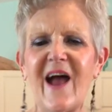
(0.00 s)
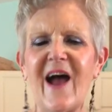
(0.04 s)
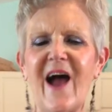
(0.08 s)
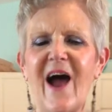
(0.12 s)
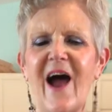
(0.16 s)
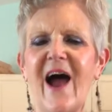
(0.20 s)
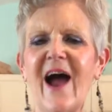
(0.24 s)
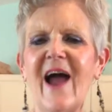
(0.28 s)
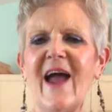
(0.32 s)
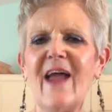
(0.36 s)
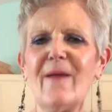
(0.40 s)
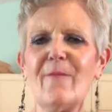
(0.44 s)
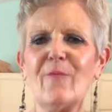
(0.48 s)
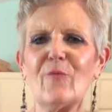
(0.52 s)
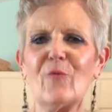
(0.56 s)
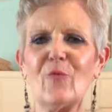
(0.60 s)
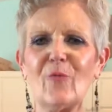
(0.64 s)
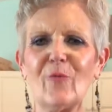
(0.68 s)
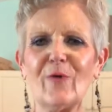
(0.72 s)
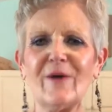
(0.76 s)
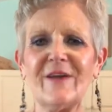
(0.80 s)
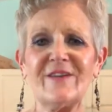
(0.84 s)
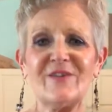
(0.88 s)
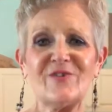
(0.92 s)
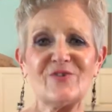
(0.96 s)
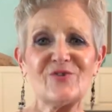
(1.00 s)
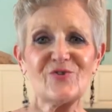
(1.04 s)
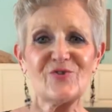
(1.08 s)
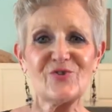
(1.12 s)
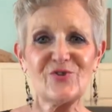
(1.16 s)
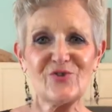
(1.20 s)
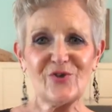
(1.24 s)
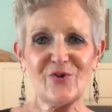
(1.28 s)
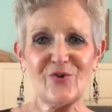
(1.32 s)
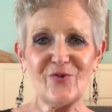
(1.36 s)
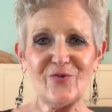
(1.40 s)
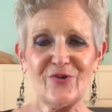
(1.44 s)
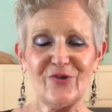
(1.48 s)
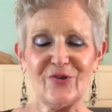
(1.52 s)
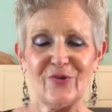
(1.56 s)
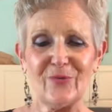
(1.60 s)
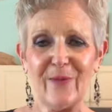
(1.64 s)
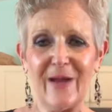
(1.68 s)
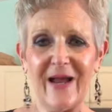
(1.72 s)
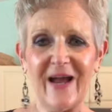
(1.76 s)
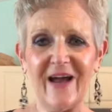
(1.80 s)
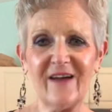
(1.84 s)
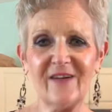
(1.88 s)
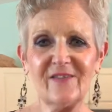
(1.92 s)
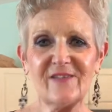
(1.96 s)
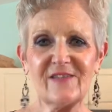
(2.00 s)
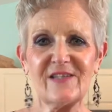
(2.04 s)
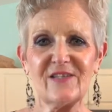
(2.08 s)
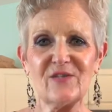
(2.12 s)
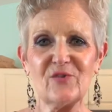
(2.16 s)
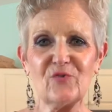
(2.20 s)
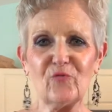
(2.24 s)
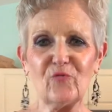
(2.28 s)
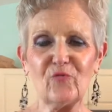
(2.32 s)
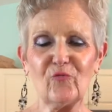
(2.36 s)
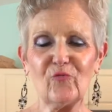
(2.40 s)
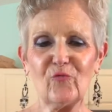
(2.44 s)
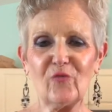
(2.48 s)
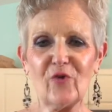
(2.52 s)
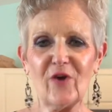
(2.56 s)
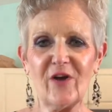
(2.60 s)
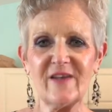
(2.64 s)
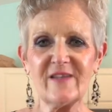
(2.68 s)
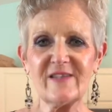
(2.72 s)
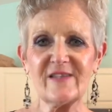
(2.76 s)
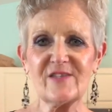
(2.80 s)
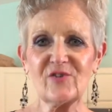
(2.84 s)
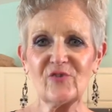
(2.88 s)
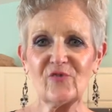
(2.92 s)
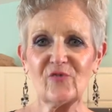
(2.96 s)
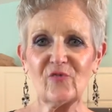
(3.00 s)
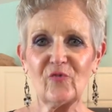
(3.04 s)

I am going to show you how to defrost